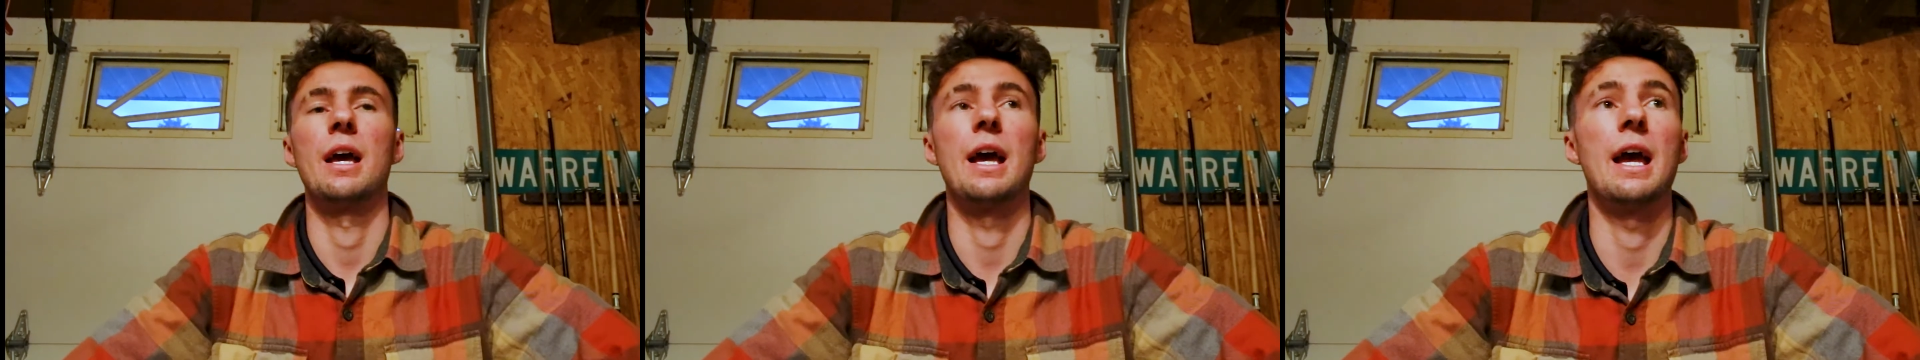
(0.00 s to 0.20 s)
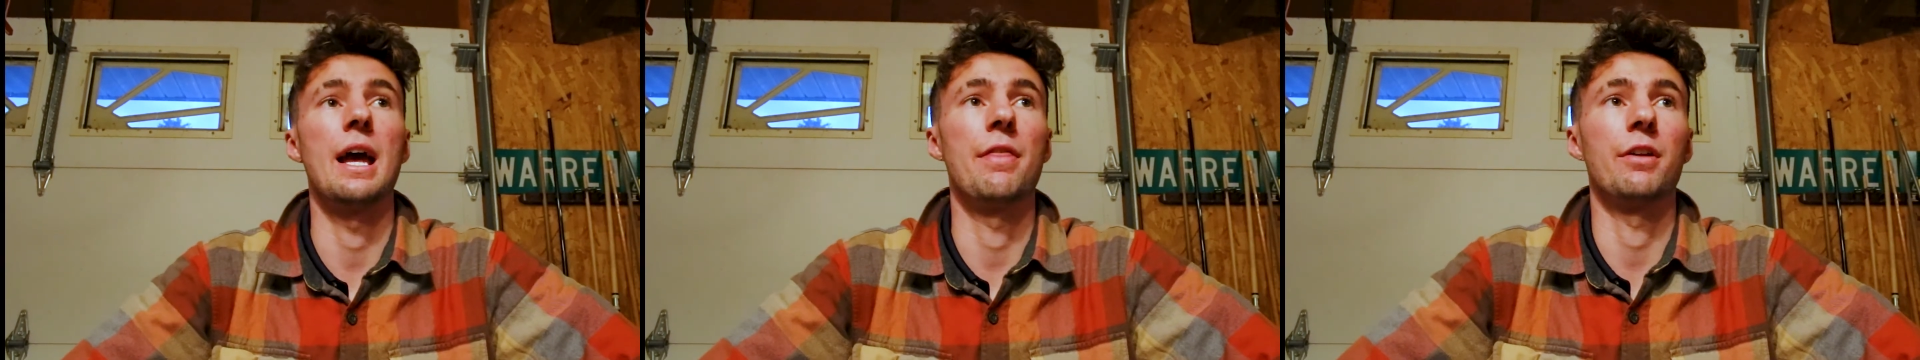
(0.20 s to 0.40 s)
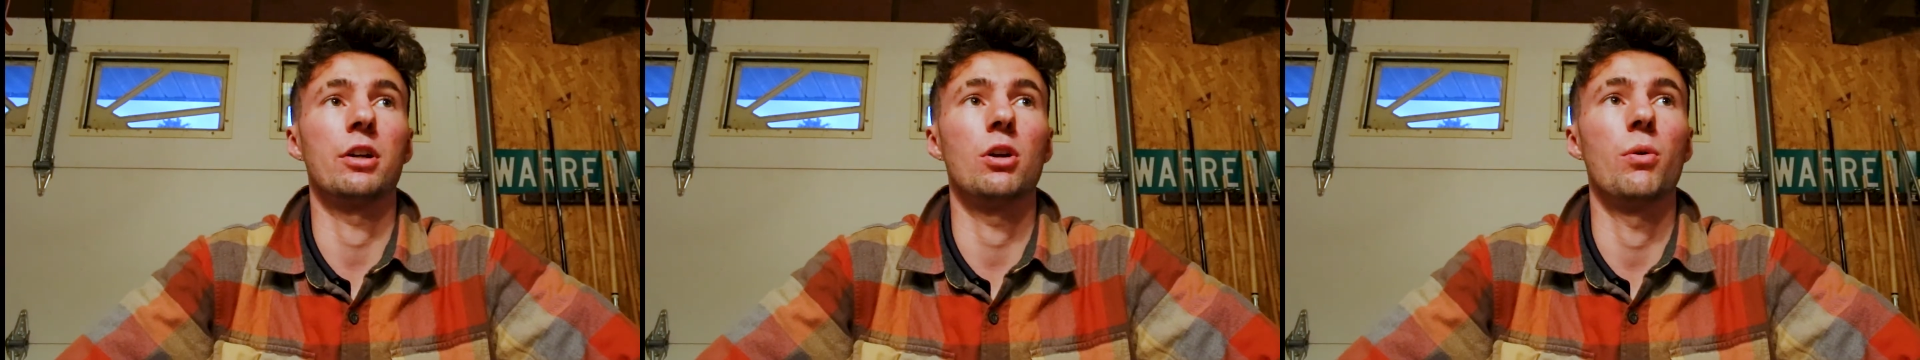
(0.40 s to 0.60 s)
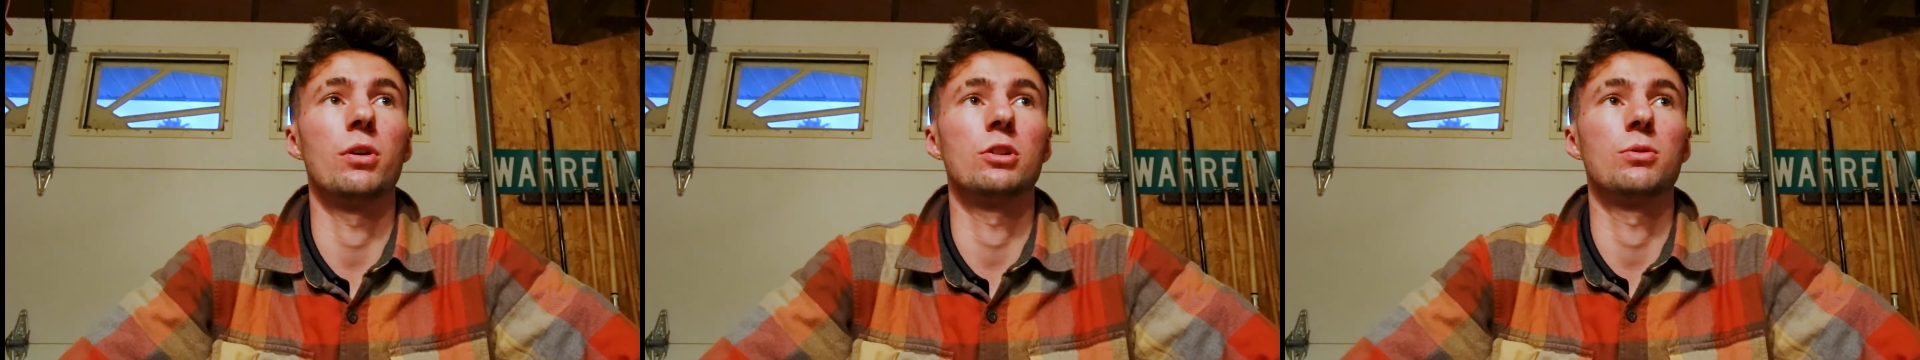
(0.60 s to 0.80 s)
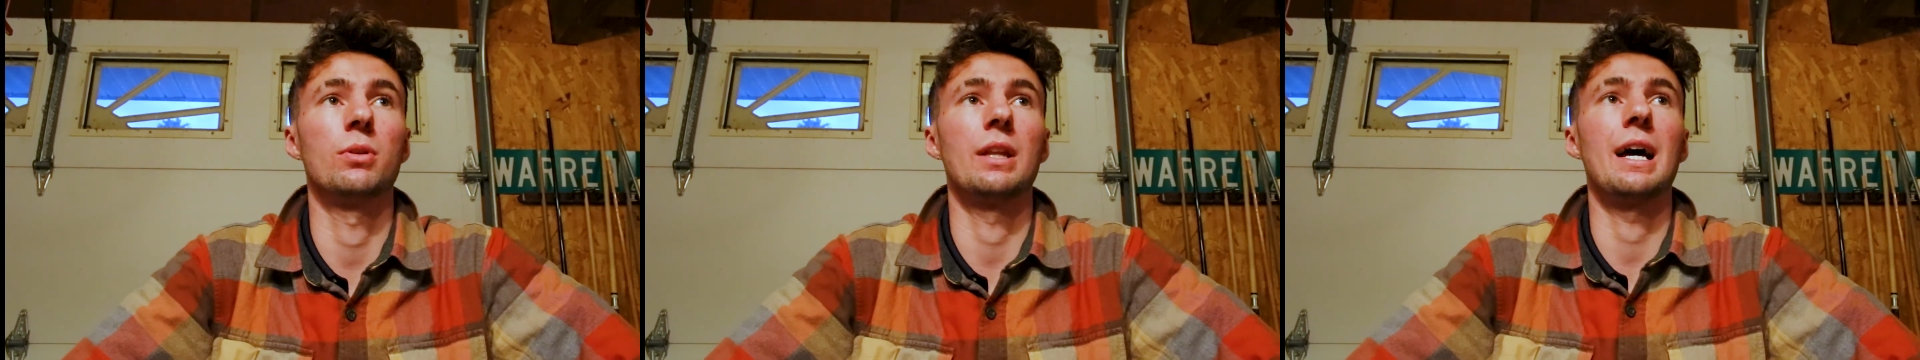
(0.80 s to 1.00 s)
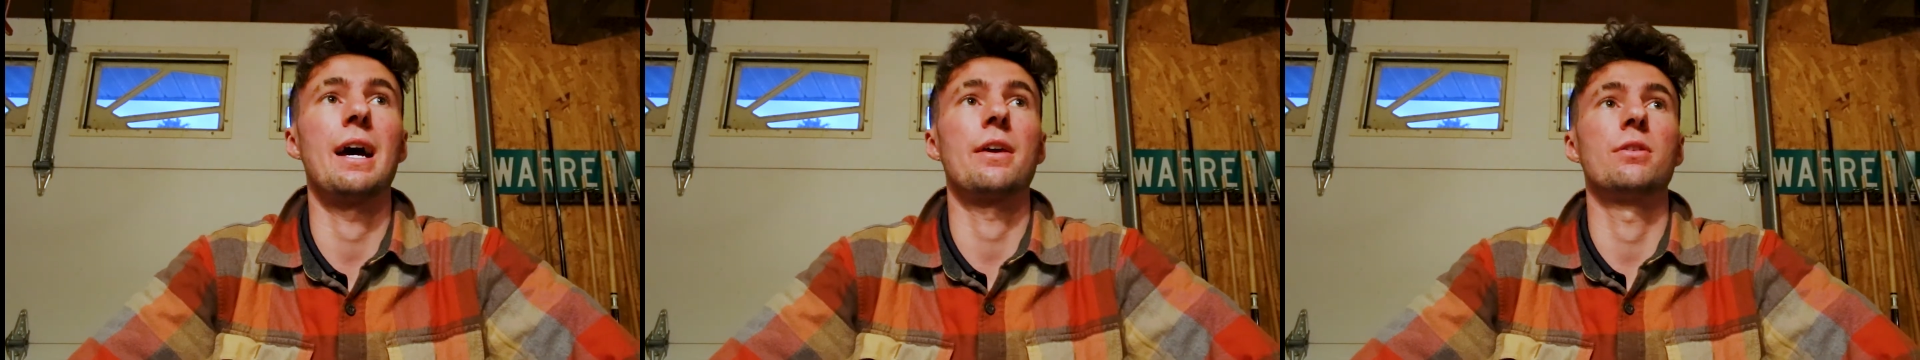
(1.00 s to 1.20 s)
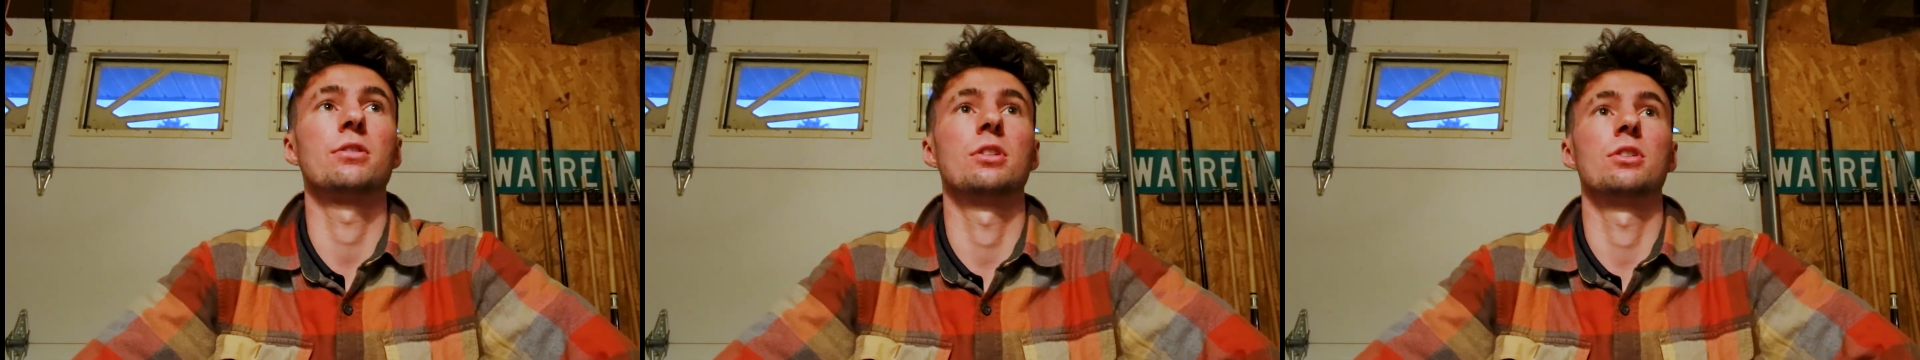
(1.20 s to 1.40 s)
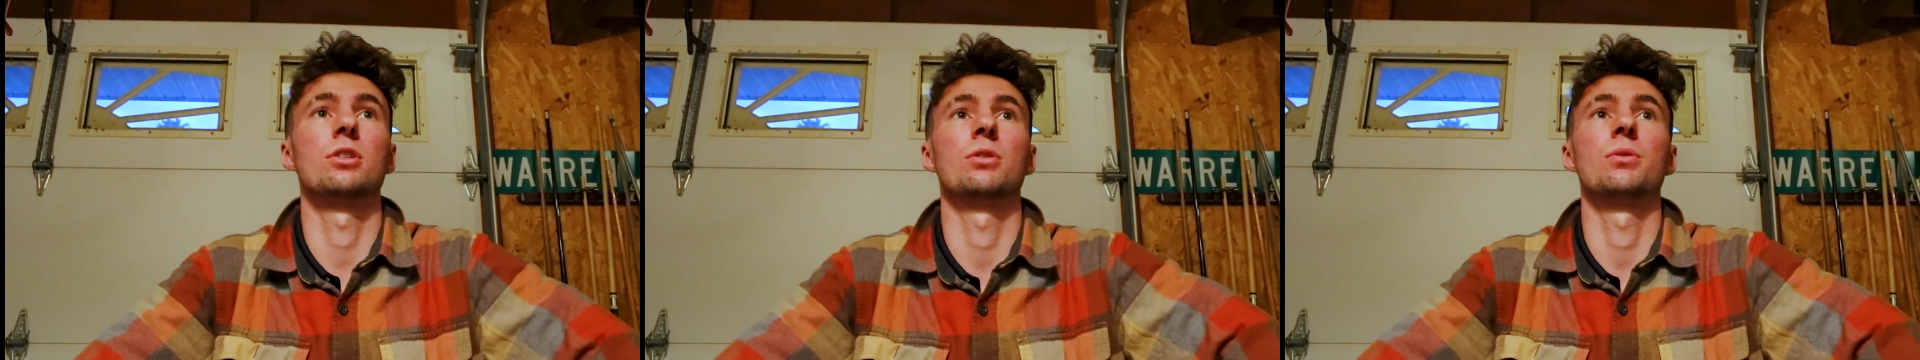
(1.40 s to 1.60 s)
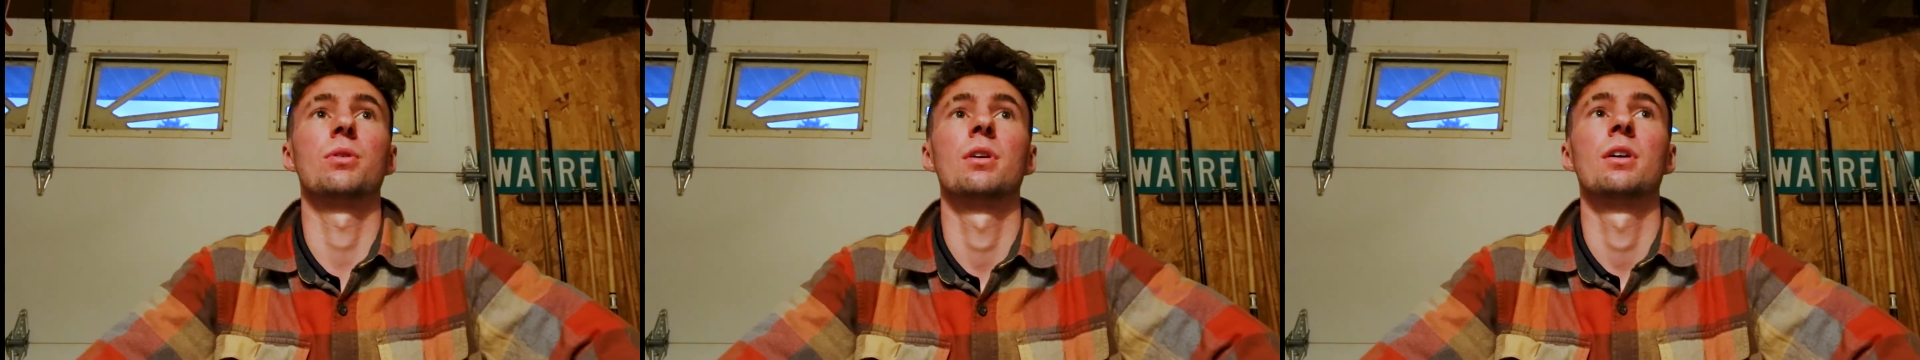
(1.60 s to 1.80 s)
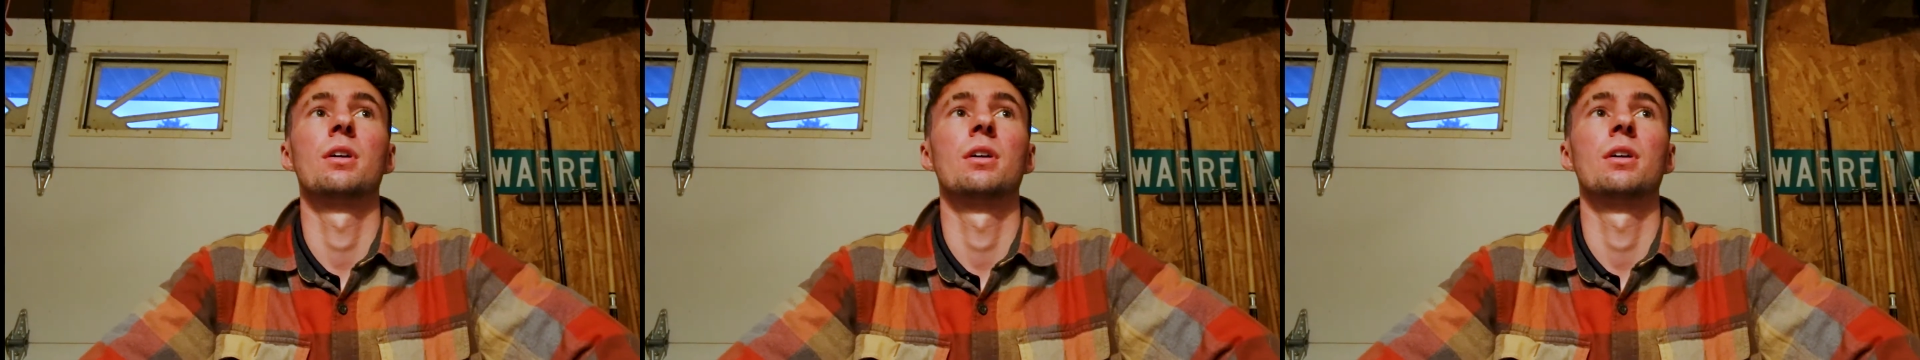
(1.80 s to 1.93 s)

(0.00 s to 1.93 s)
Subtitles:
and they're going to allow you to do